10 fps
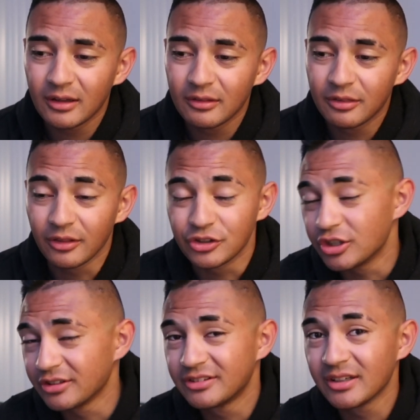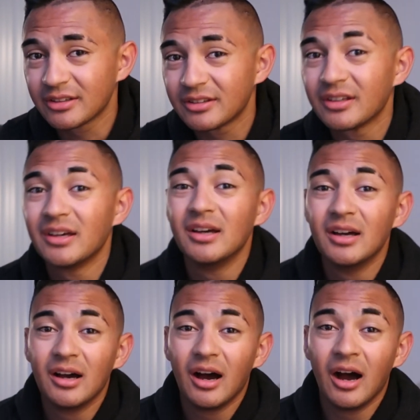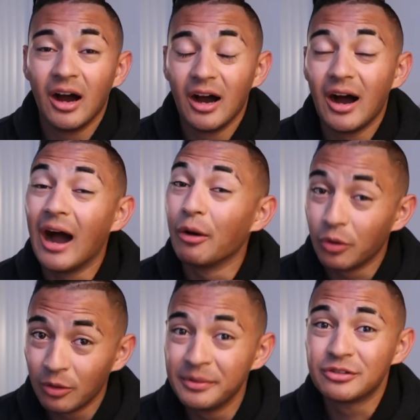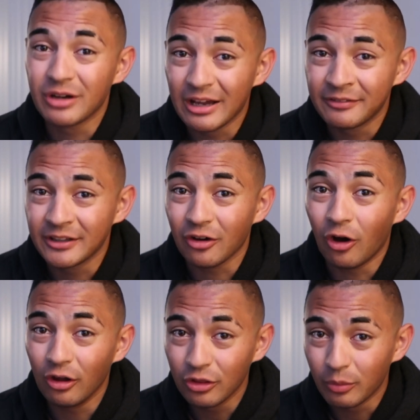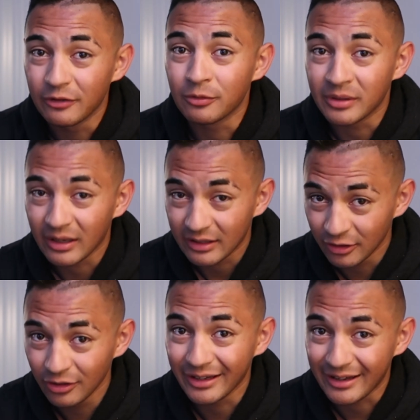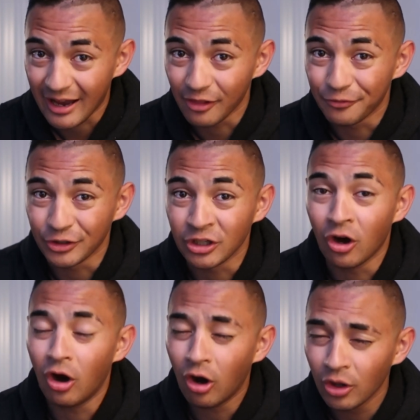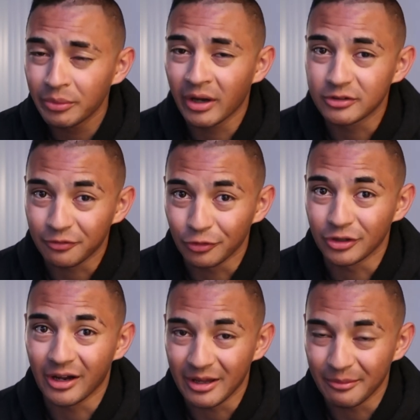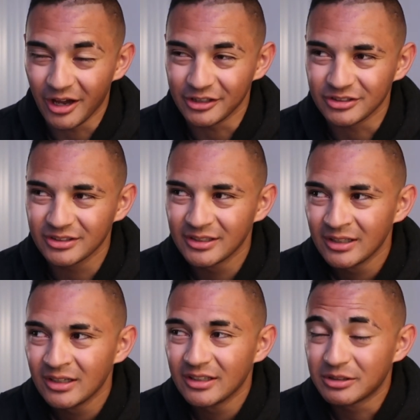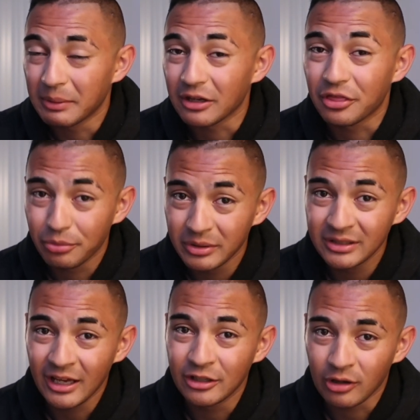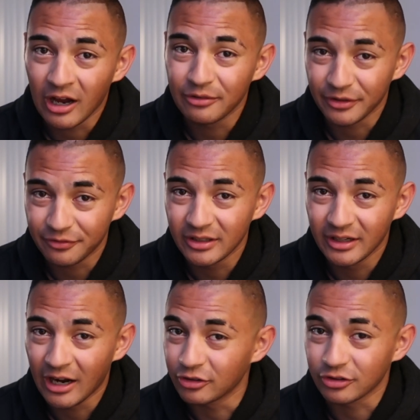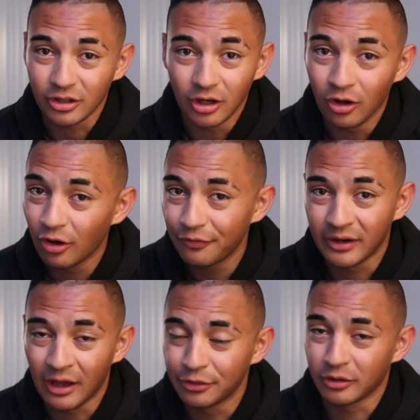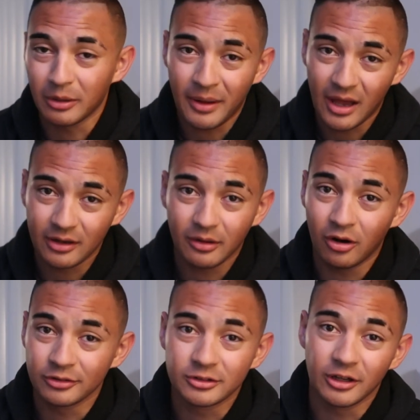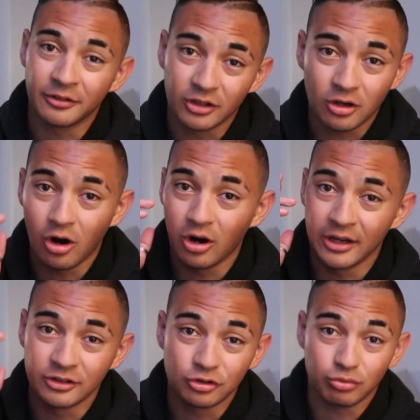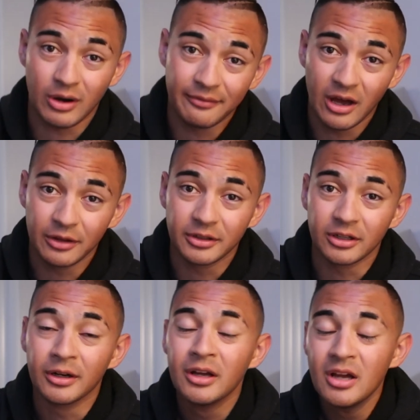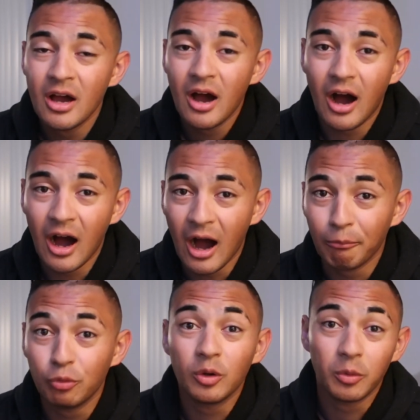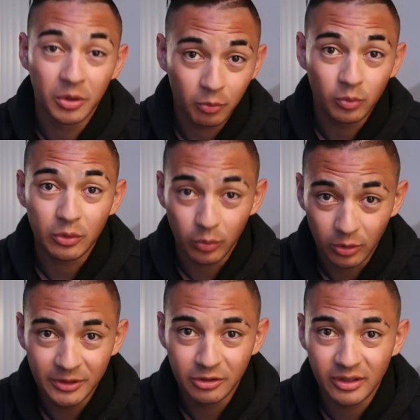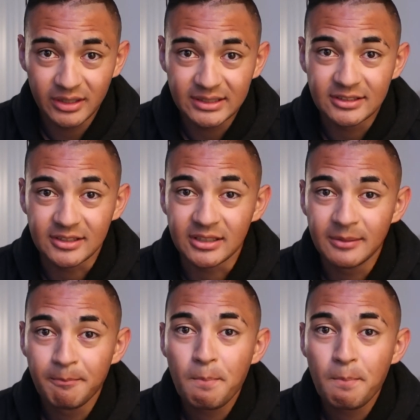the logistics, I will be driving all the way from here in California all the way out to Florida, I imagine. It's about a 3-day drive. My friend and I are just going to hoof it out there. We're going to pack our stuff in the car and just drive out there. We will be doing the TC.